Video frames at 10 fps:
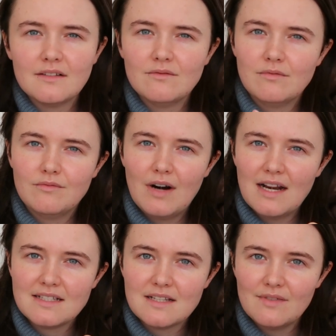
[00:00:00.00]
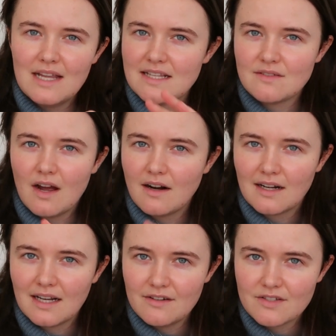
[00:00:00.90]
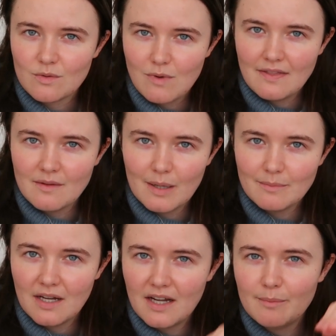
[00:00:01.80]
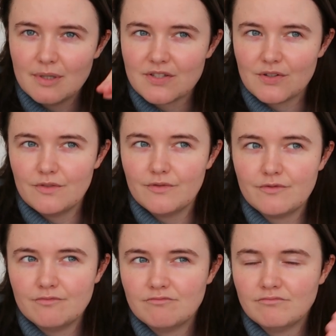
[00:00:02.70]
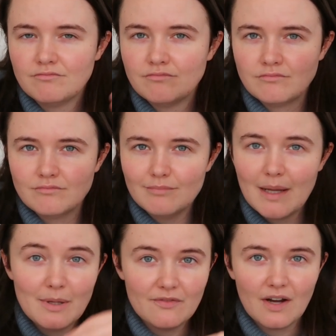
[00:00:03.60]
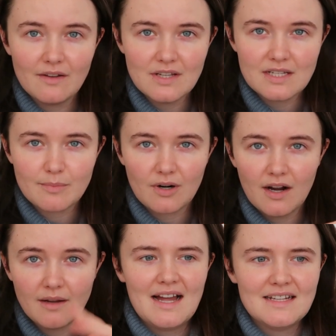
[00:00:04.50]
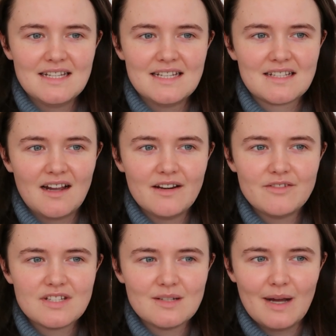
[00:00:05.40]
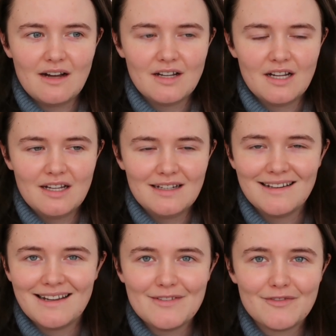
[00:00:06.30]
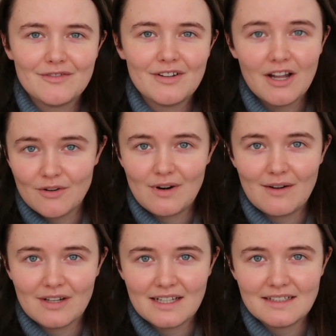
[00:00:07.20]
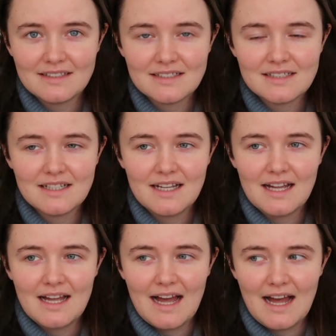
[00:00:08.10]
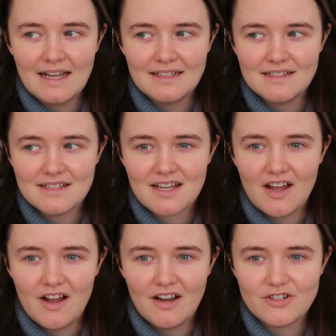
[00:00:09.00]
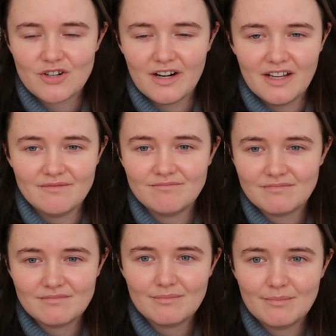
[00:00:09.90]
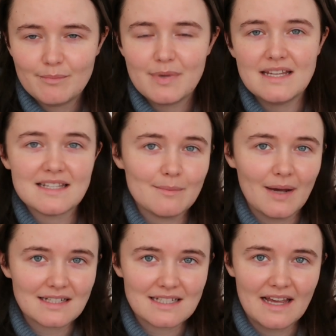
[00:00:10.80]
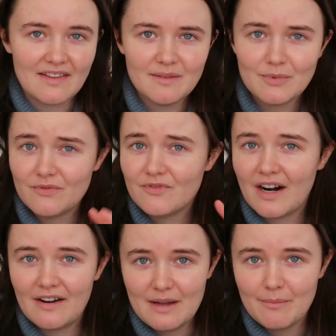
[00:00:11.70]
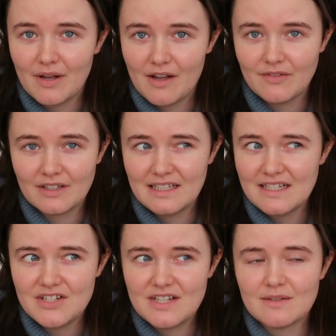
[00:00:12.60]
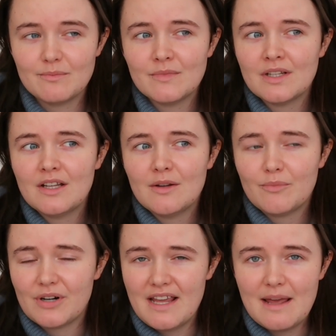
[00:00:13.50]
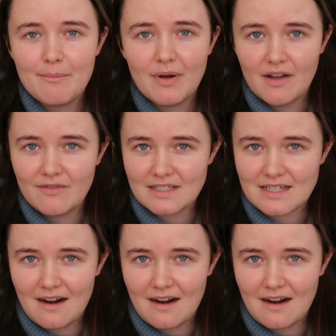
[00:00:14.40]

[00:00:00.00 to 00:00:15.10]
relatively, it's unclear as to when the mum died, but sort of maybe 5 years prior. And it's kind of just about her life unraveling and her trying to piece it back together very imperfectly. She's a pretty imperfect